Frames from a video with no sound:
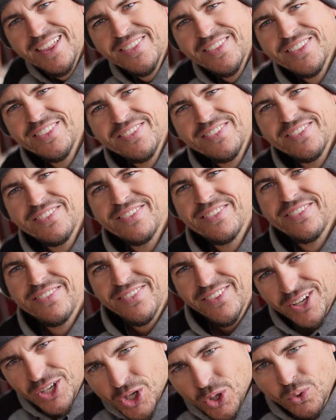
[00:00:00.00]

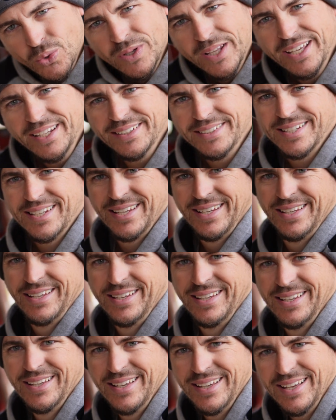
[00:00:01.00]
the coolant
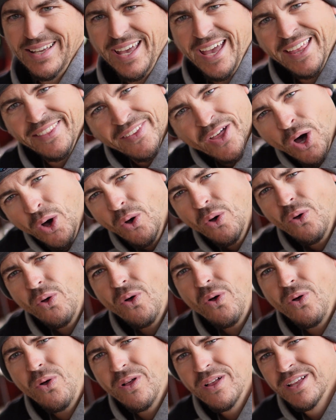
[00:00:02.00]
and the
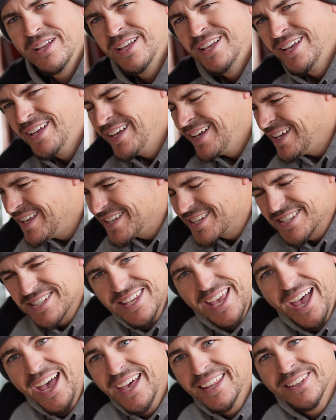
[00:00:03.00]
oil
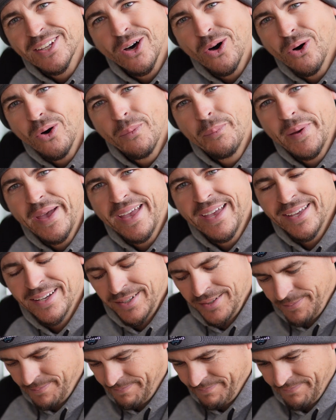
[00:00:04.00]
sat in the oil
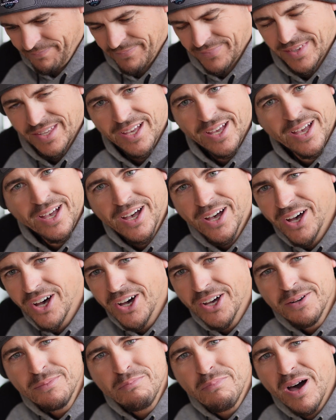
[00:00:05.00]
pan,
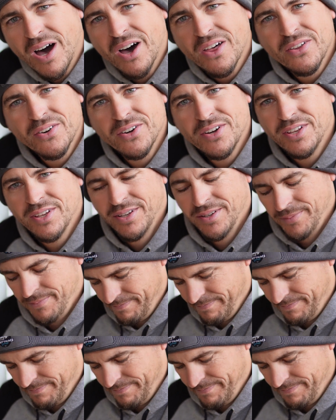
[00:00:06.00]
unbothered,